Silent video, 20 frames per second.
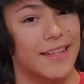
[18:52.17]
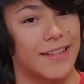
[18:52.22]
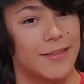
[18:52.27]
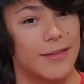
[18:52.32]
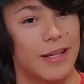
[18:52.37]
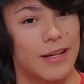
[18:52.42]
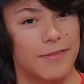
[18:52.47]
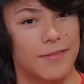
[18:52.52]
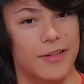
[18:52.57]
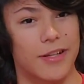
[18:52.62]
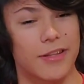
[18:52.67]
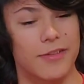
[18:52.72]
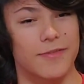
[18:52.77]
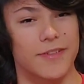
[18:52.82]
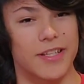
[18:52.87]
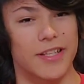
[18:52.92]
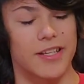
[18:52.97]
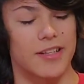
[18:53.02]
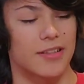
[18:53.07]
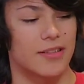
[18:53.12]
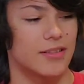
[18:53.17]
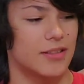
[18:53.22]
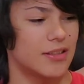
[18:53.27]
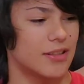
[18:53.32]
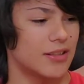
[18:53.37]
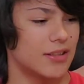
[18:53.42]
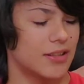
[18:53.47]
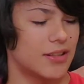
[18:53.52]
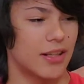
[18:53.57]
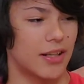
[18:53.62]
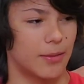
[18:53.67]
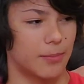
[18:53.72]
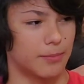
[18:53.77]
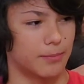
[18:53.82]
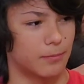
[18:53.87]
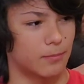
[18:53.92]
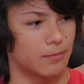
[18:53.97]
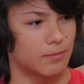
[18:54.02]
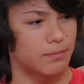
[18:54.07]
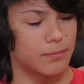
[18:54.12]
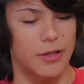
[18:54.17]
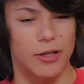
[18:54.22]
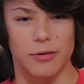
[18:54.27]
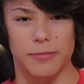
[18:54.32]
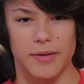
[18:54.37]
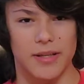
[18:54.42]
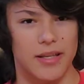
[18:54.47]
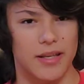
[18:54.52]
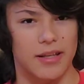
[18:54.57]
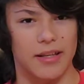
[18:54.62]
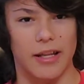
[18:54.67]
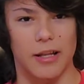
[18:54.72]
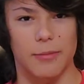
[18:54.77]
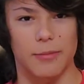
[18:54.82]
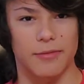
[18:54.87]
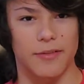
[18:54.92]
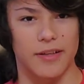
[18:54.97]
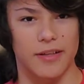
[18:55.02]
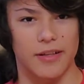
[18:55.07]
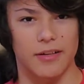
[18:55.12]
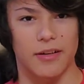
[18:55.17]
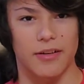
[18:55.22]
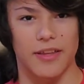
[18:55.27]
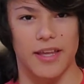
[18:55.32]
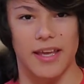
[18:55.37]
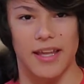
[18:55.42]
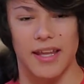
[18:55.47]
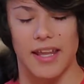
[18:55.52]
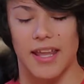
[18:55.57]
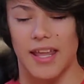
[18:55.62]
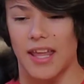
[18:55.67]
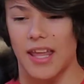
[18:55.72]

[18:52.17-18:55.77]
do that for another video. Pyramiding, how to prevent it, and all that.